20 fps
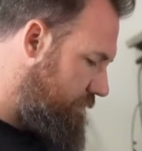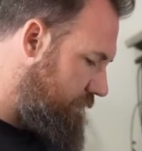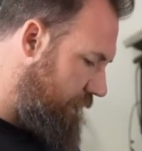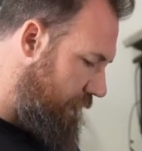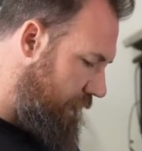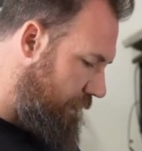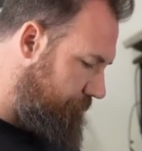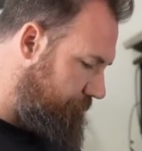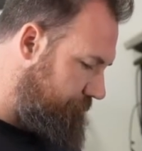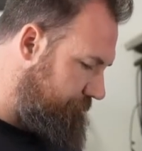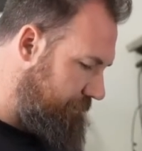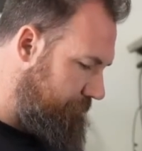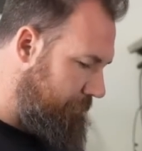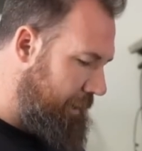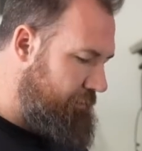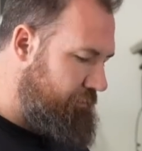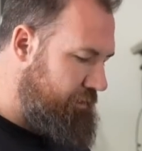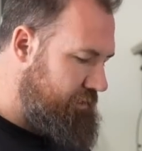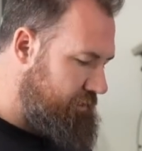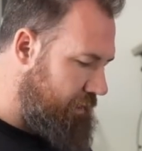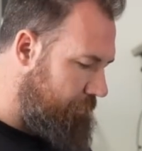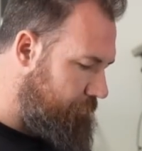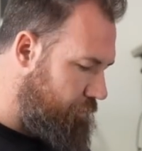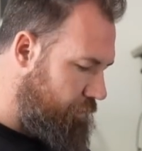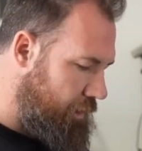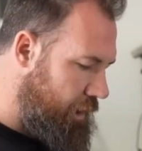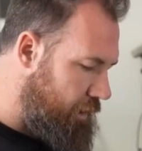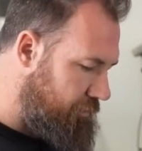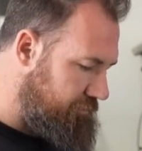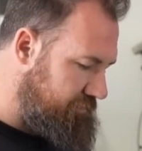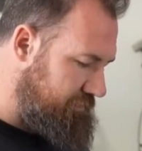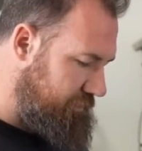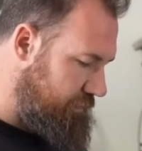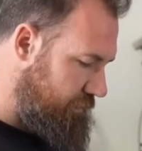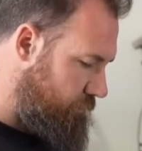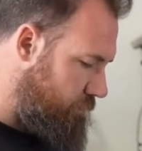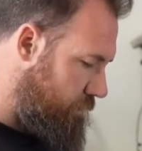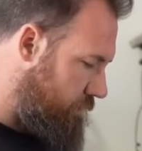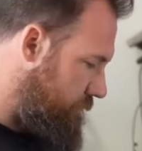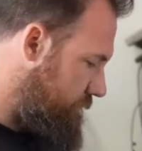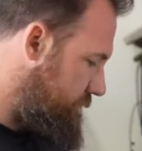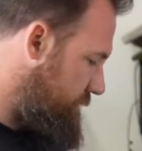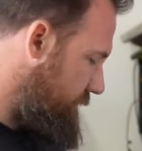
The main reason I bought a whole steering wheel was